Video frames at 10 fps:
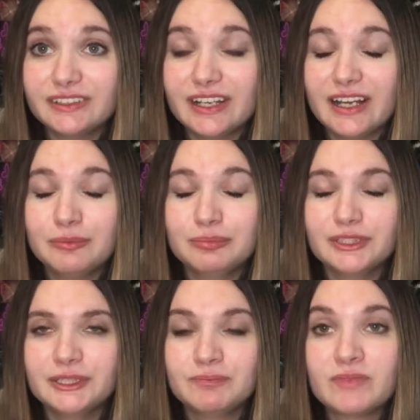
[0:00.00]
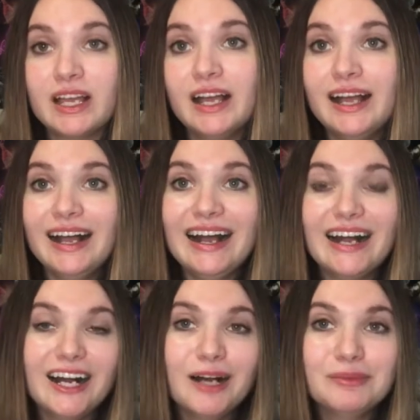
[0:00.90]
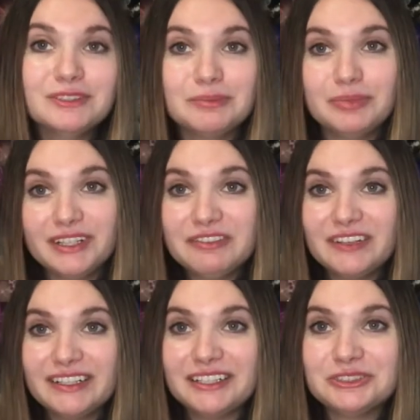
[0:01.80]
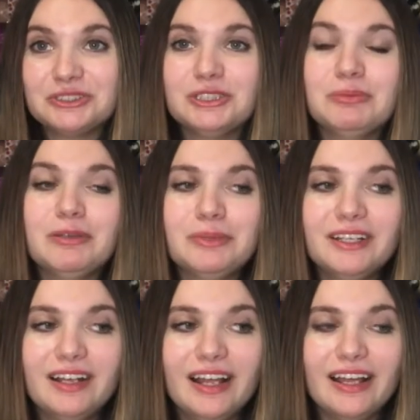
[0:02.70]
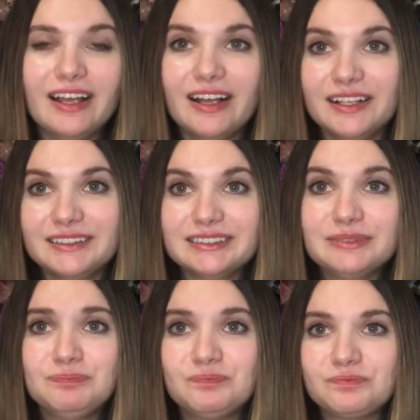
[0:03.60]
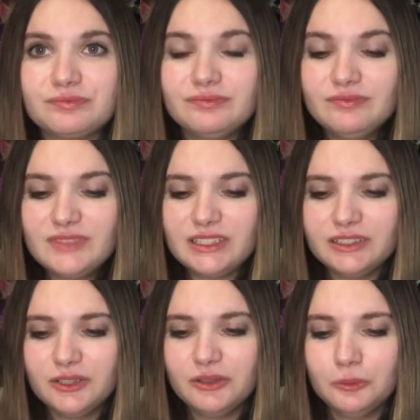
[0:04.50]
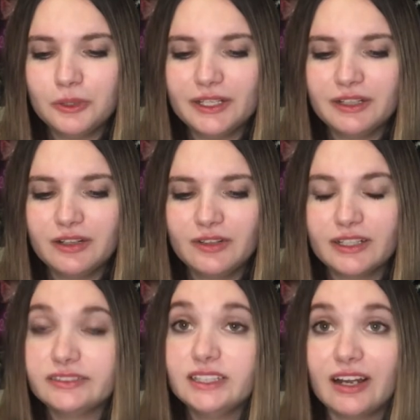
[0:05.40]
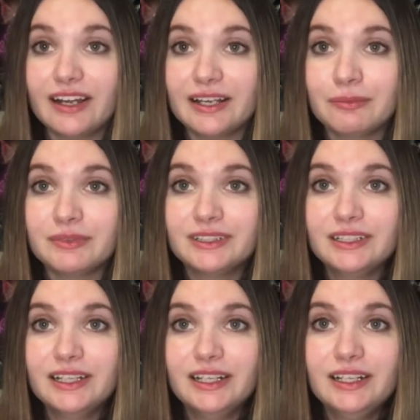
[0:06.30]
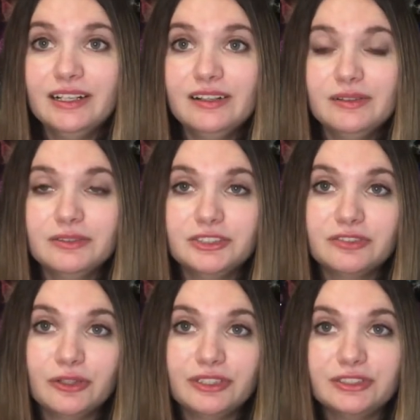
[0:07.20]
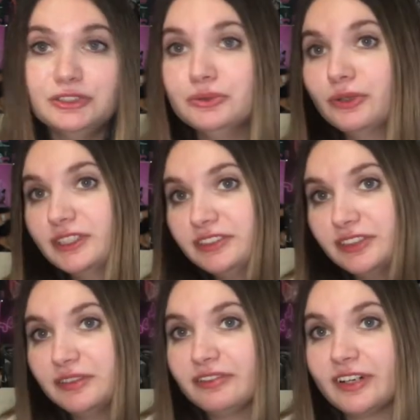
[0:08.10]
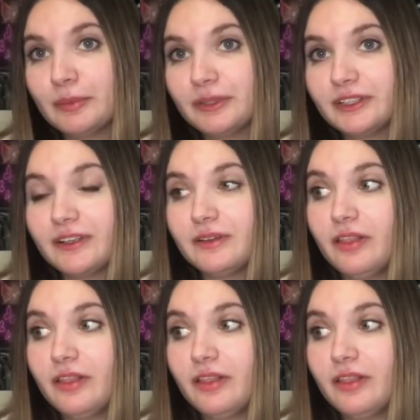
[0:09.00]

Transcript: that. But it was a big financial commitment and quite a lot of time devoted towards philanthropic